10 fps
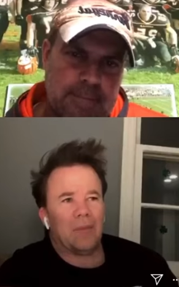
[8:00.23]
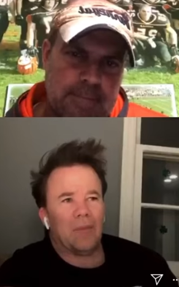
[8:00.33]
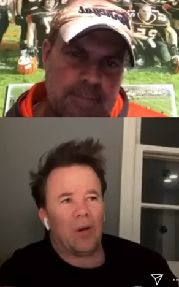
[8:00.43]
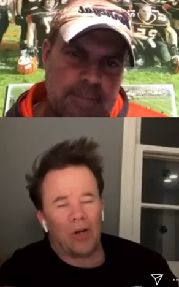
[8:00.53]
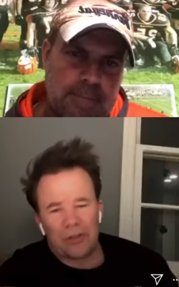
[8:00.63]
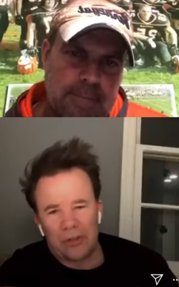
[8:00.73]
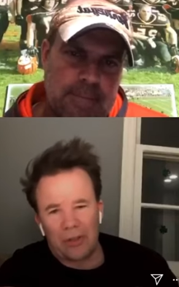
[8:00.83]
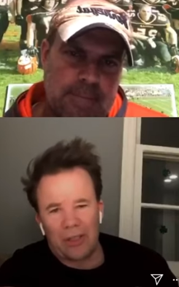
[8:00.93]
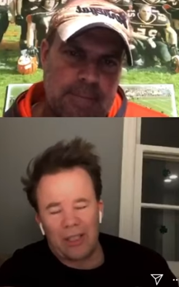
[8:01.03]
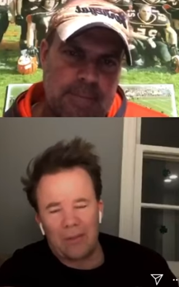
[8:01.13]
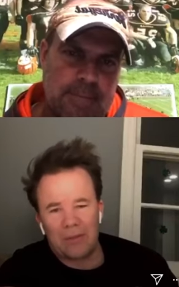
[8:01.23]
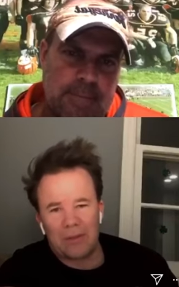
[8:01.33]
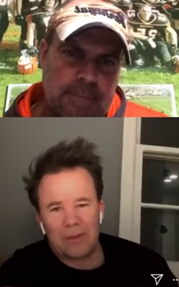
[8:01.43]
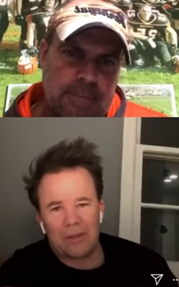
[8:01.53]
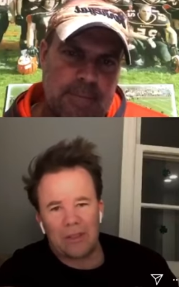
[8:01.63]
Speaker 1: All star games,
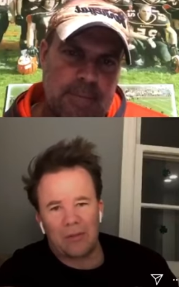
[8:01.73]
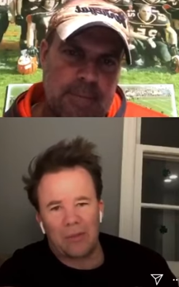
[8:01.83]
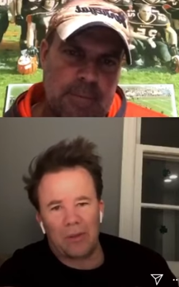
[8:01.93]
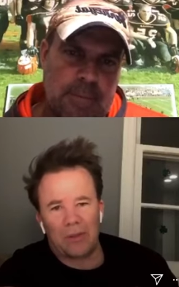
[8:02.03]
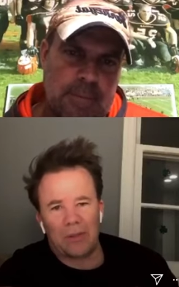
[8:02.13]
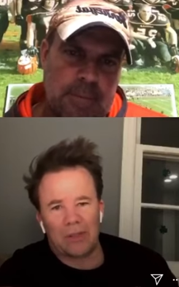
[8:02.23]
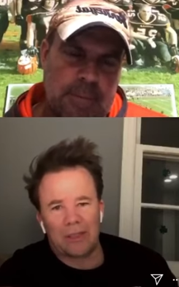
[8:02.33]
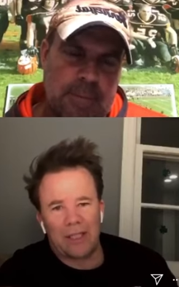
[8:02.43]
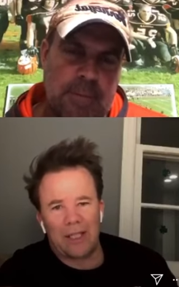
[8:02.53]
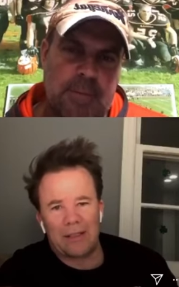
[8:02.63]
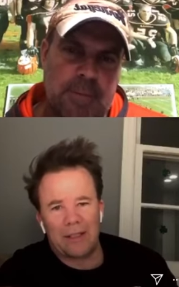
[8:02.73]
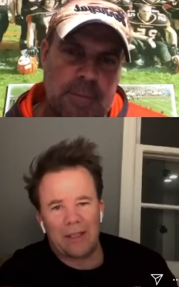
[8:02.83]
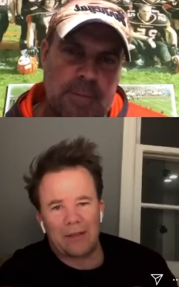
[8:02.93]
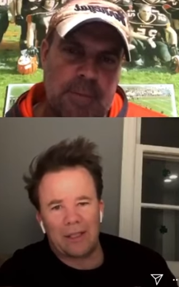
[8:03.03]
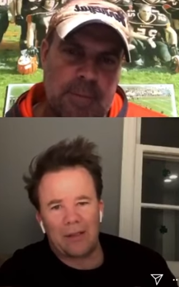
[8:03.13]
Senior Bowl, talk to guys there
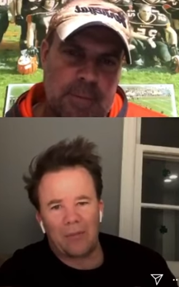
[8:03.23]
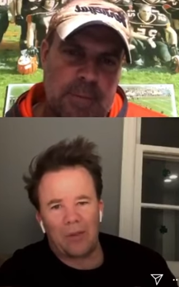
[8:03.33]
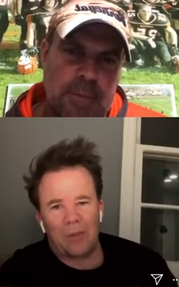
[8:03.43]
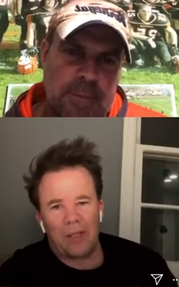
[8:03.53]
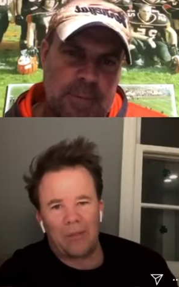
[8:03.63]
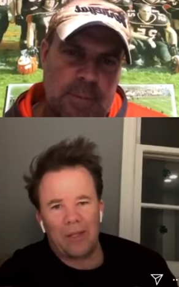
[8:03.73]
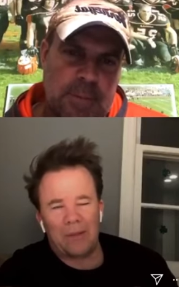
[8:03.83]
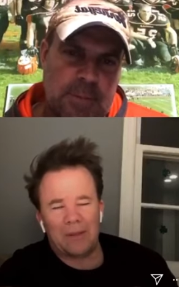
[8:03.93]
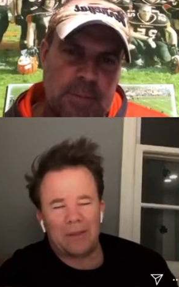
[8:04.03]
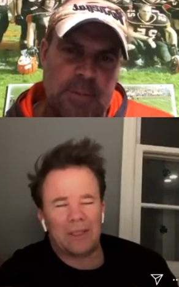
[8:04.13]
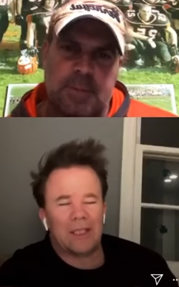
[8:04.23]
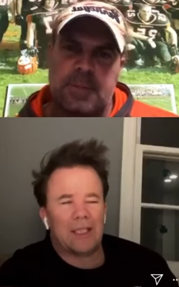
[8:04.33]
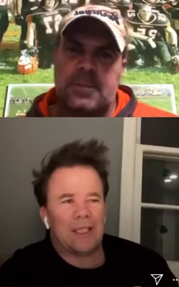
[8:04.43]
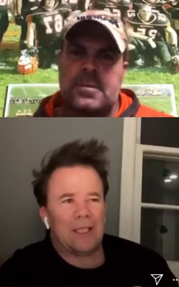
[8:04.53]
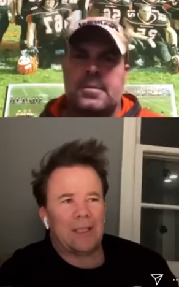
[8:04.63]
down in Mobile, Alabama.
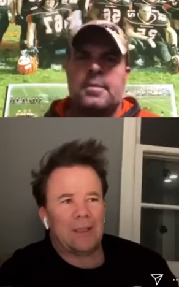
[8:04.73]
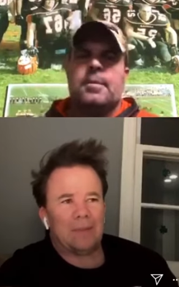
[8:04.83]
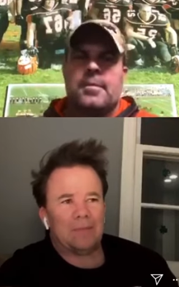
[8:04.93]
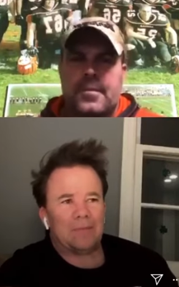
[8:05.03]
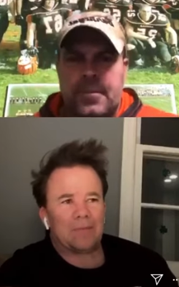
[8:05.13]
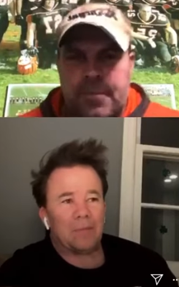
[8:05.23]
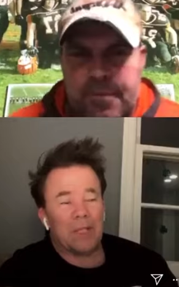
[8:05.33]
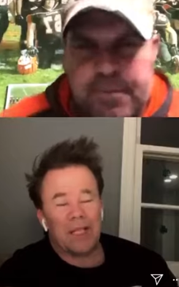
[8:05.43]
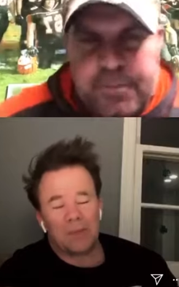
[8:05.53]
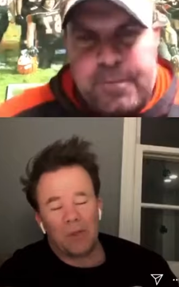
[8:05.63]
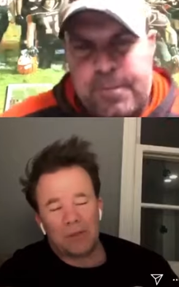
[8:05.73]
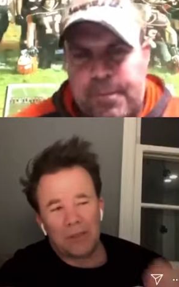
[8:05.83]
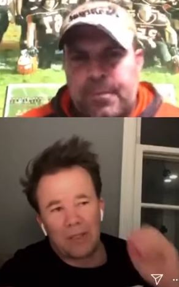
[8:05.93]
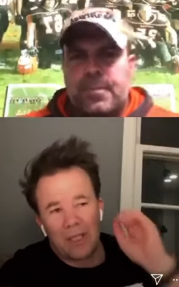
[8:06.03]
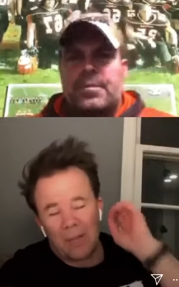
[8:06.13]
Um, mm-hmm but yeah, it's most of
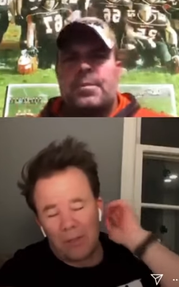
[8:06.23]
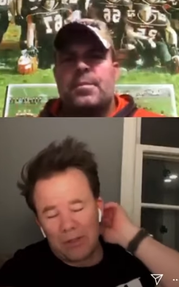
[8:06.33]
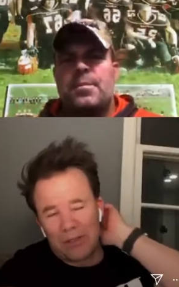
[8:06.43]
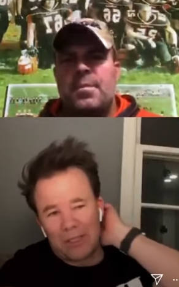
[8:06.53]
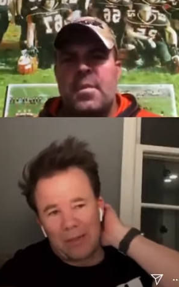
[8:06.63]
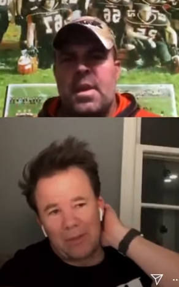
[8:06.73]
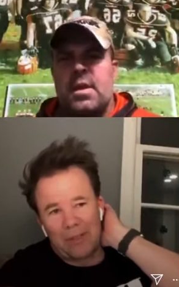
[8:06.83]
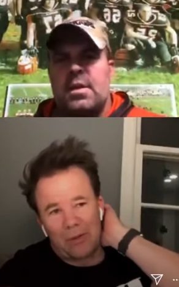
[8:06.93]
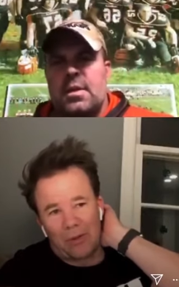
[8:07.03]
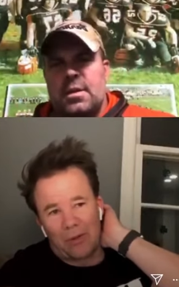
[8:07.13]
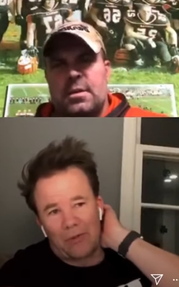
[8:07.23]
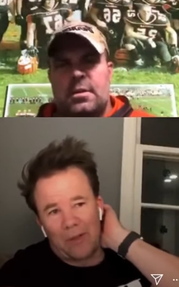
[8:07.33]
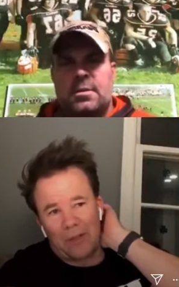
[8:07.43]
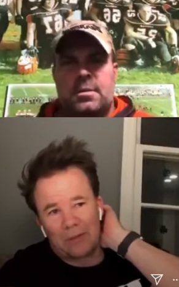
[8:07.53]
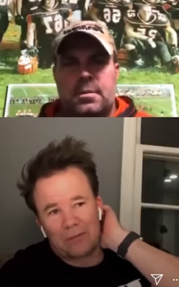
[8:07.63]
most of the time you can do it over the
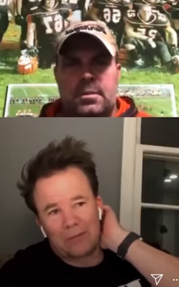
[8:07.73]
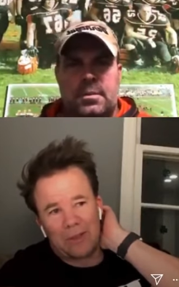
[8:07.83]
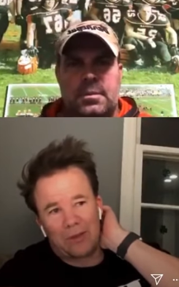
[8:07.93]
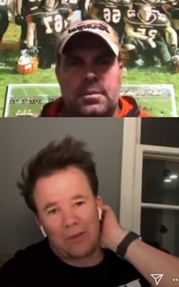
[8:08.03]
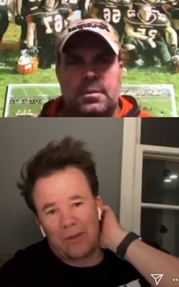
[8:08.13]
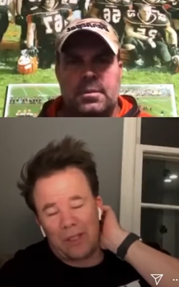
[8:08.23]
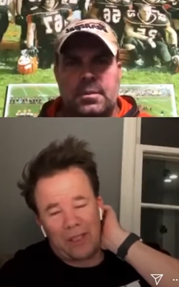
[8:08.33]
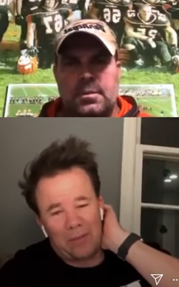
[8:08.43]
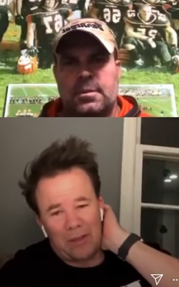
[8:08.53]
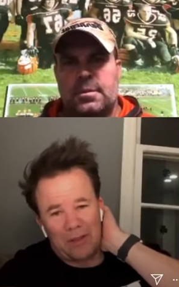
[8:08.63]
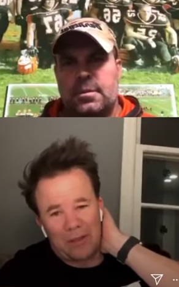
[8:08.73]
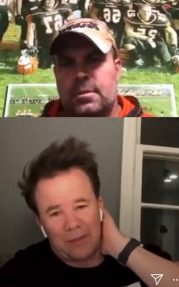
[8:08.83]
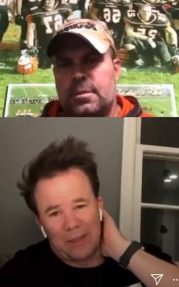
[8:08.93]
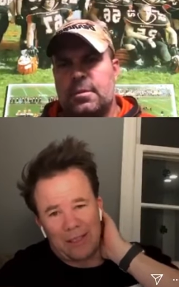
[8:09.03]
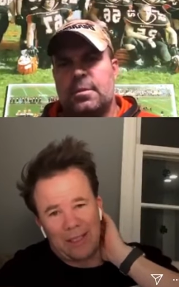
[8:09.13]
phone and do it via email and stuff like that.